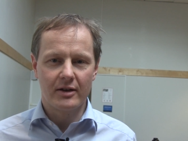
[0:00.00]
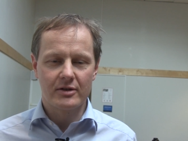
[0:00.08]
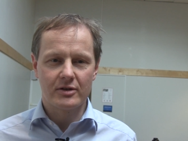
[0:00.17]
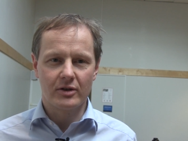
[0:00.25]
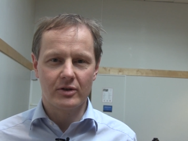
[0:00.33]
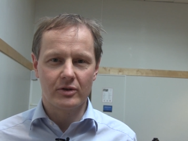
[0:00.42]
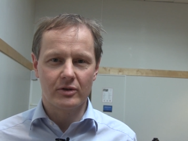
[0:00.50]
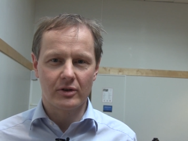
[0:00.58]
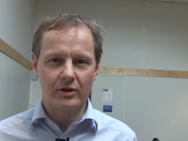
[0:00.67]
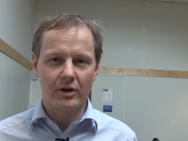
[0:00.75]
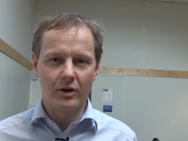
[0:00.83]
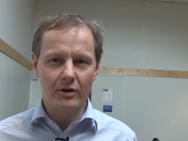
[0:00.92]

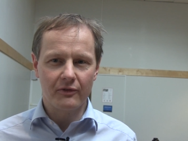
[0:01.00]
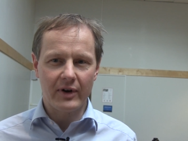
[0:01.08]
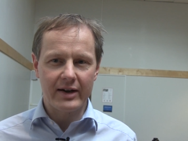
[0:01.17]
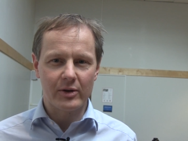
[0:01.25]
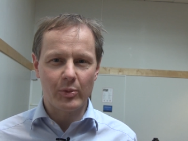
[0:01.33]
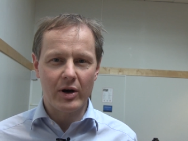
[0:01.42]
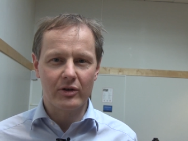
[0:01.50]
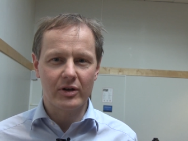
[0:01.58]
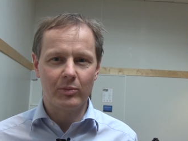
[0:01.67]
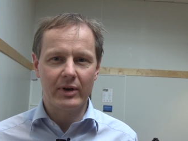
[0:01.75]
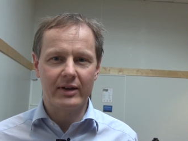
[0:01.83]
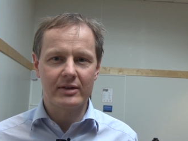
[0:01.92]
So coal-fired
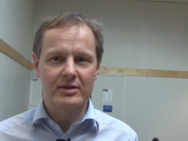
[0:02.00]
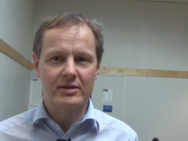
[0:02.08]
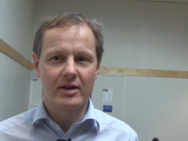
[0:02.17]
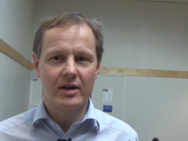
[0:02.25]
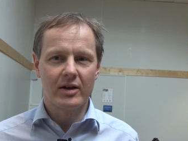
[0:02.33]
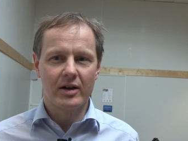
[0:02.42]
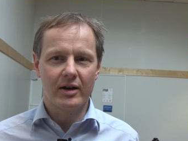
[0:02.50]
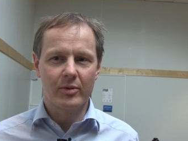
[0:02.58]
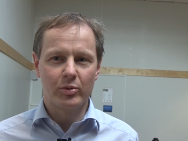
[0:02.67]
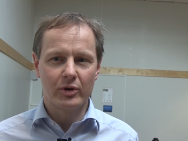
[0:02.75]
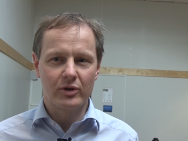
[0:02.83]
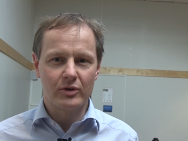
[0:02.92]
power plants
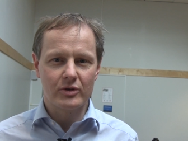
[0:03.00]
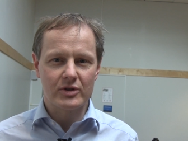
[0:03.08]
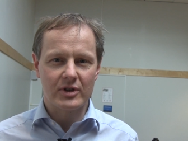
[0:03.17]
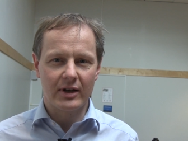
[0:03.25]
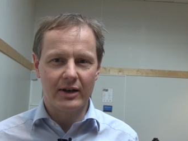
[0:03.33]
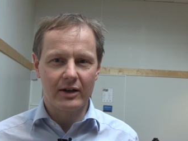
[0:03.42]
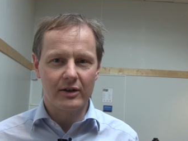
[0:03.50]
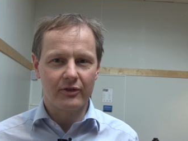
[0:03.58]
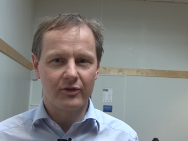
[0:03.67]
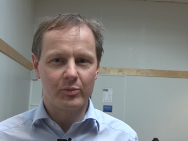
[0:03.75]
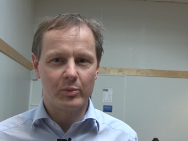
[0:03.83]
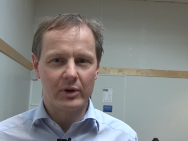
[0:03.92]
produce a lot
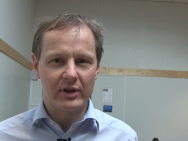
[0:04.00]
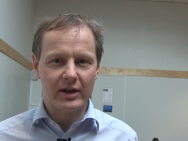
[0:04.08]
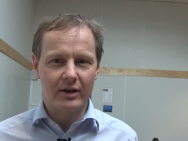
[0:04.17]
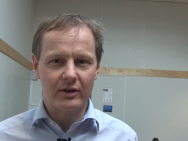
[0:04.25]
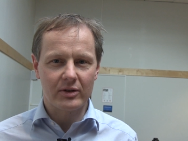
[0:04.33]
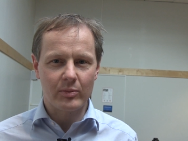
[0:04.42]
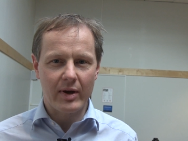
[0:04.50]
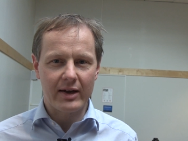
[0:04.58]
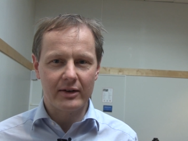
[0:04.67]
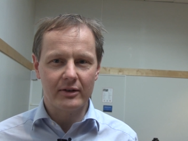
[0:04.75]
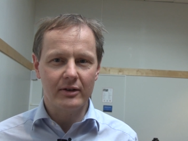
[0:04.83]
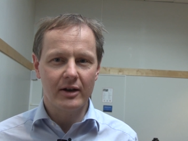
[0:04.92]
of particulate
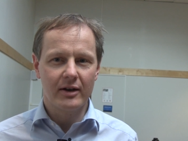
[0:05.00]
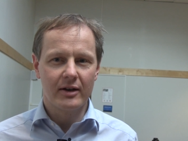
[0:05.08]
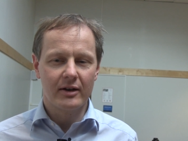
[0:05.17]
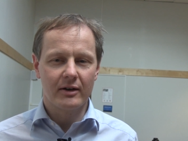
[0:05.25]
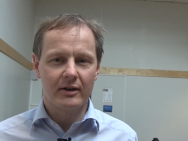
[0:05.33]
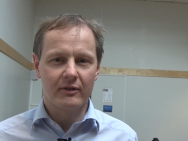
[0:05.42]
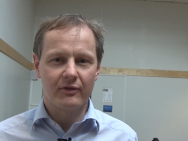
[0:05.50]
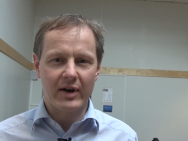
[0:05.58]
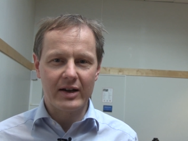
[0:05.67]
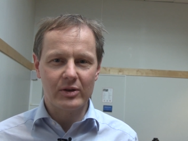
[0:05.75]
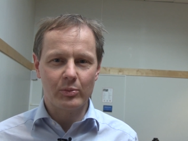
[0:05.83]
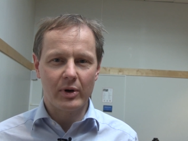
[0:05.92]
matter,
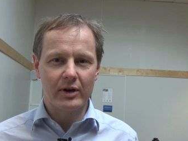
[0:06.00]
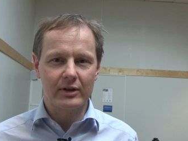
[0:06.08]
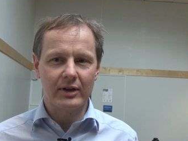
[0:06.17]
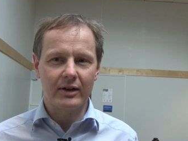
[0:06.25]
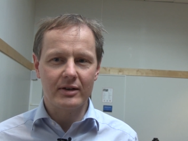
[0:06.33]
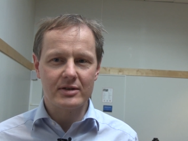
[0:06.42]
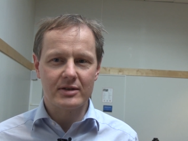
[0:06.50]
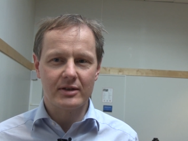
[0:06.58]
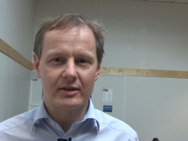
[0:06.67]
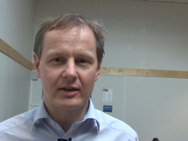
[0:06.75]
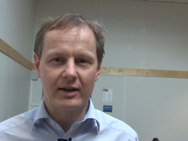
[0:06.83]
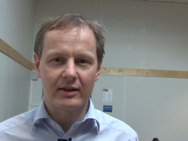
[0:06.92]
fine particles
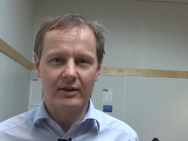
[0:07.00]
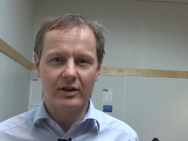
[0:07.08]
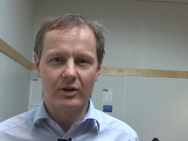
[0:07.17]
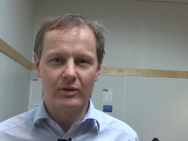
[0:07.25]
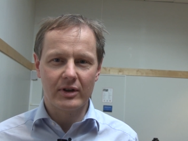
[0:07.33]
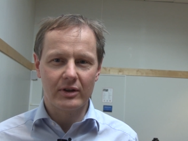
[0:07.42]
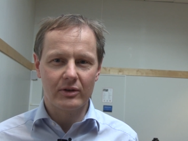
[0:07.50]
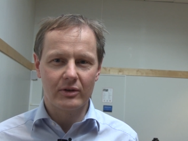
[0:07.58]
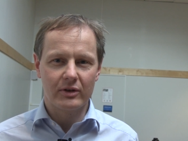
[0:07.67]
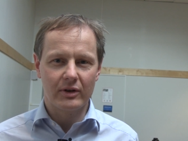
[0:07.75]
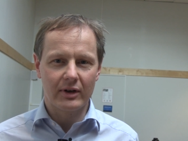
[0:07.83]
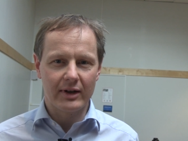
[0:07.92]
that can go
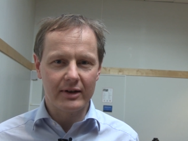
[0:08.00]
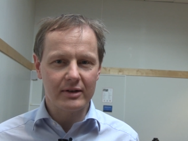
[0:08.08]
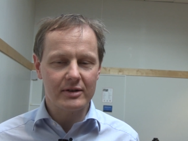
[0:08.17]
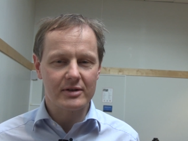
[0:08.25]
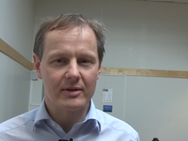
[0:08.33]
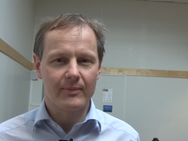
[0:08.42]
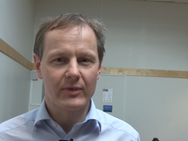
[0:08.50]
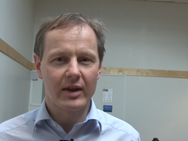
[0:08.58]
into your lungs